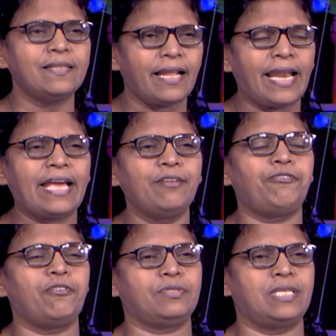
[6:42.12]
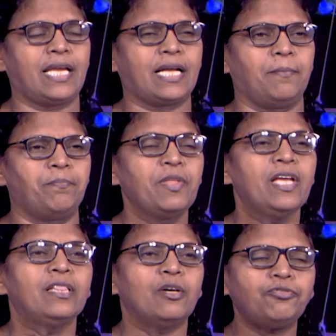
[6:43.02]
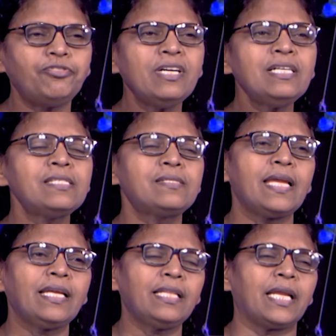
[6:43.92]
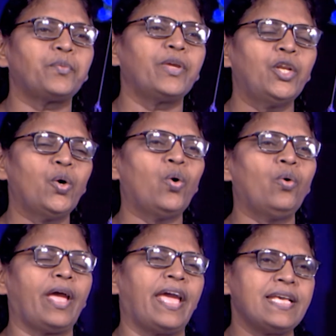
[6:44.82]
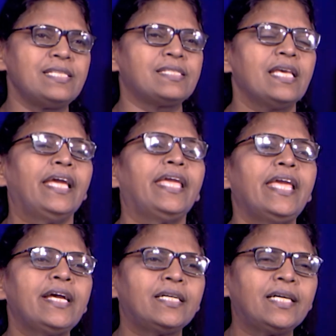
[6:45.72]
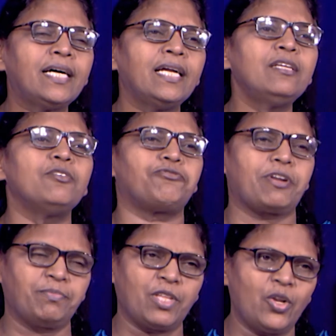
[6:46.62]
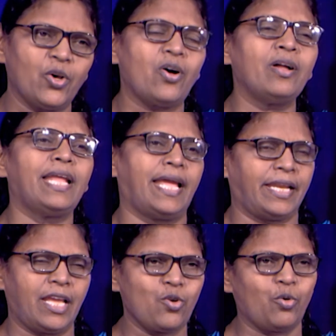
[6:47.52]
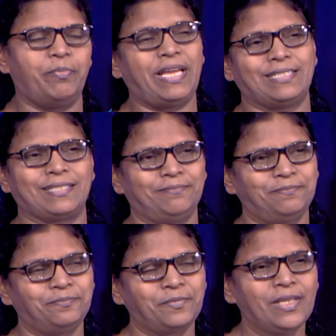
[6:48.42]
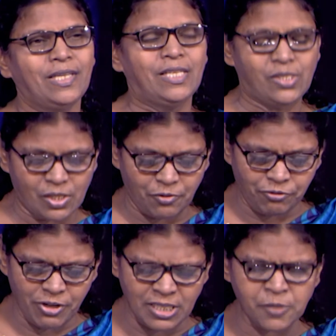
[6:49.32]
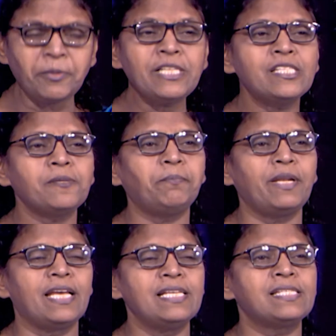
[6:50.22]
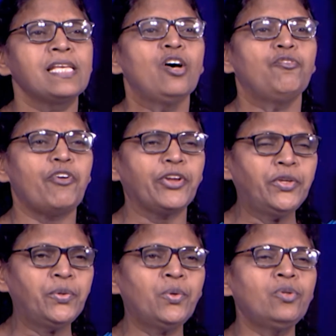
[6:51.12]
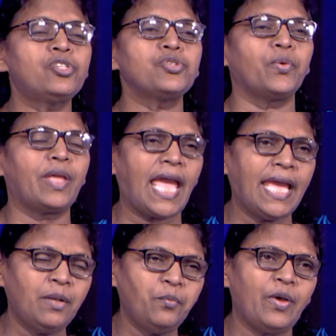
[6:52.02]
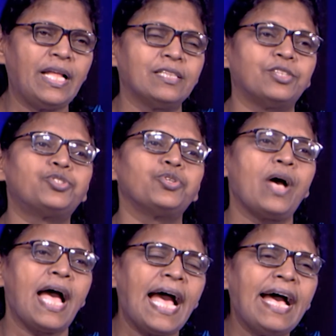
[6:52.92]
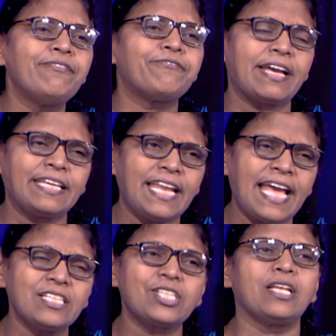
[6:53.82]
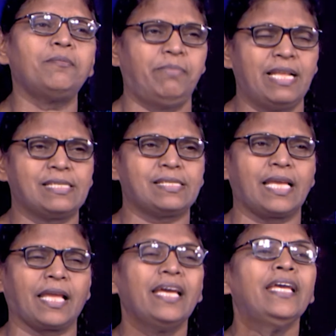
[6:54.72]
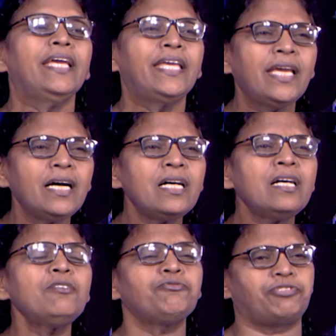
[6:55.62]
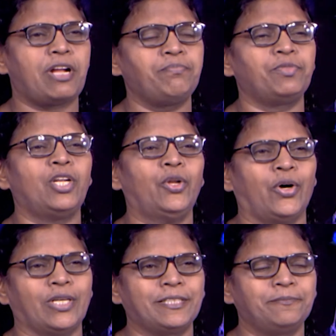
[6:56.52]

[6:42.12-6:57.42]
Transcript: in the life of jacob the first thing that we know is he heard from the lord and he obeyed so the first principle is for you to gain wealth to have financial blessing hear from the lord